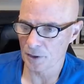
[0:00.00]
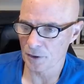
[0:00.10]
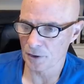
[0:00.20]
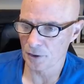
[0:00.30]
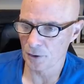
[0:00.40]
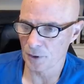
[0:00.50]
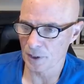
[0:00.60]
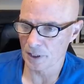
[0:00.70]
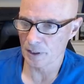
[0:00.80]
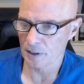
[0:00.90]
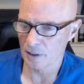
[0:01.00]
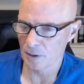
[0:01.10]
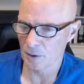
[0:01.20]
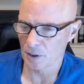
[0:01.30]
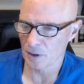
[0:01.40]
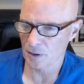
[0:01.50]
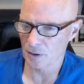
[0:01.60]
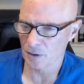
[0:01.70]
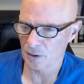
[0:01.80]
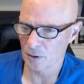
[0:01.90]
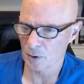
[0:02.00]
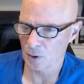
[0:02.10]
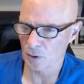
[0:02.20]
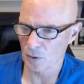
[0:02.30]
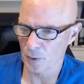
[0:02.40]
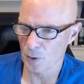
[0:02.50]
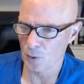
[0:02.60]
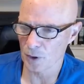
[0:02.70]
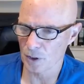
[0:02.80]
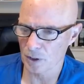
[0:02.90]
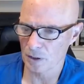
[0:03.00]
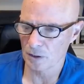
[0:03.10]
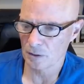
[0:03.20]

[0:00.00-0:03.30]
inch or two inch, two and a three quarters.